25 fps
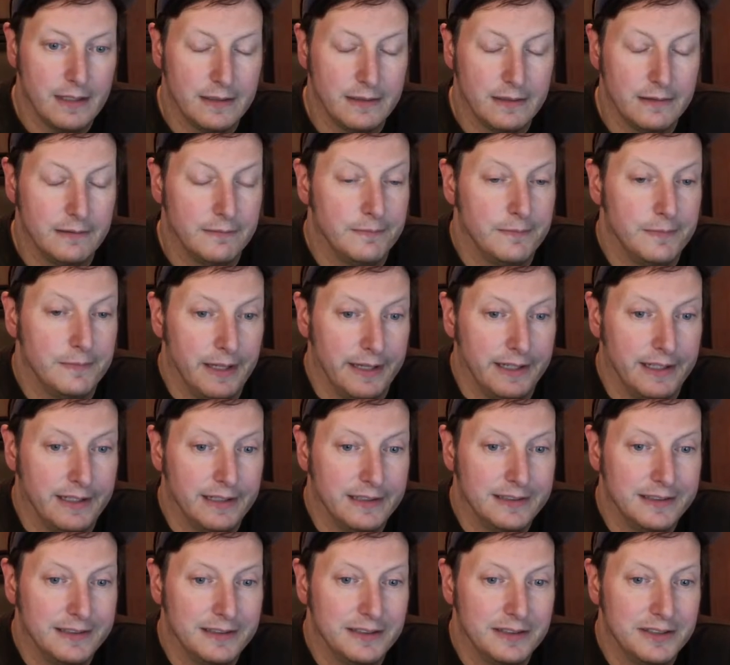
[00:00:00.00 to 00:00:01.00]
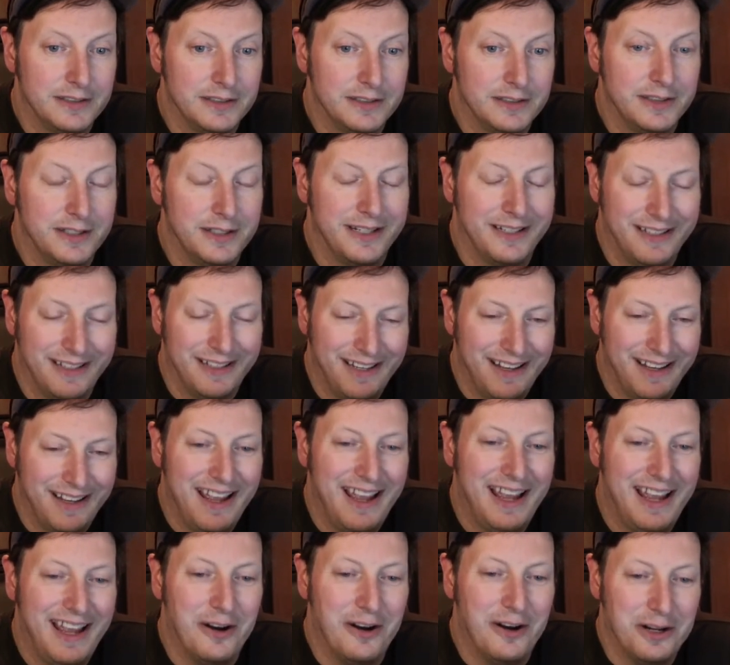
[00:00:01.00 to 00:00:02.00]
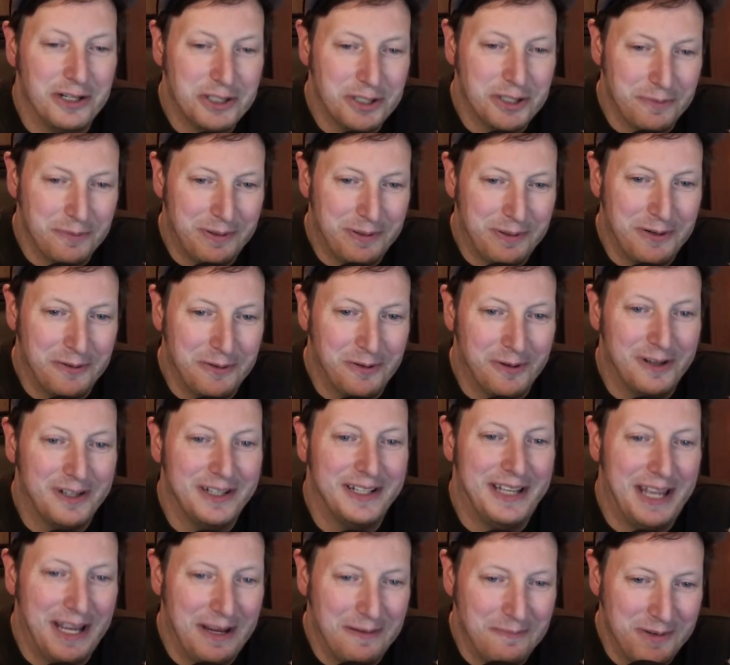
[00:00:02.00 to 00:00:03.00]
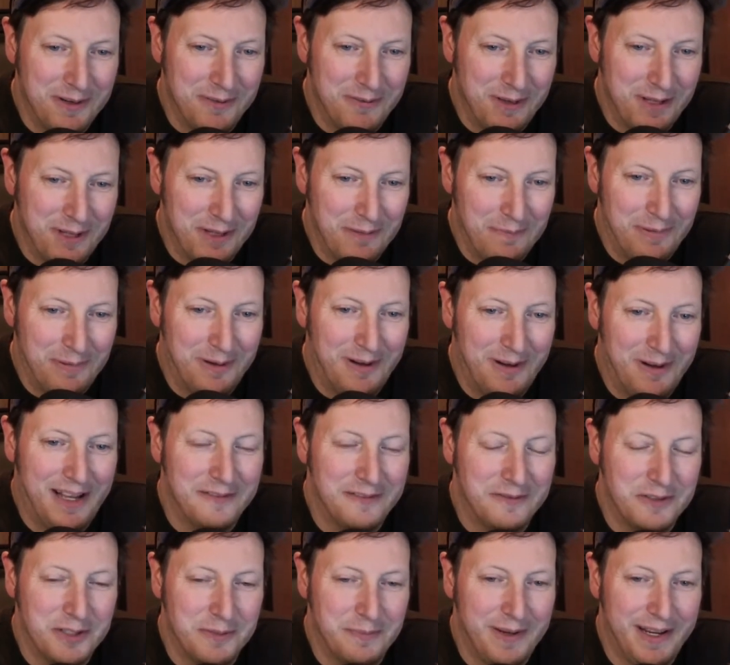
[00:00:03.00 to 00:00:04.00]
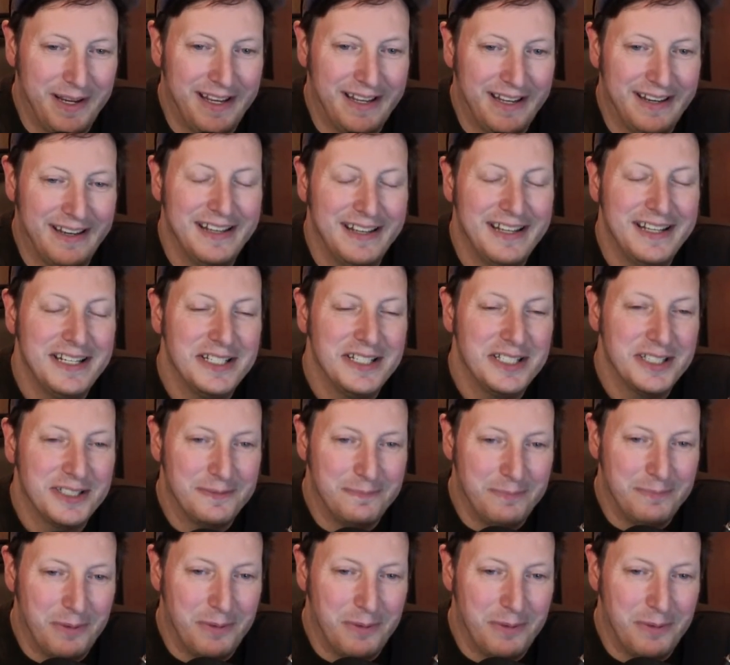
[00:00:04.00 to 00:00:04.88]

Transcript: like, an entrepreneur game developer out of Japan, smoked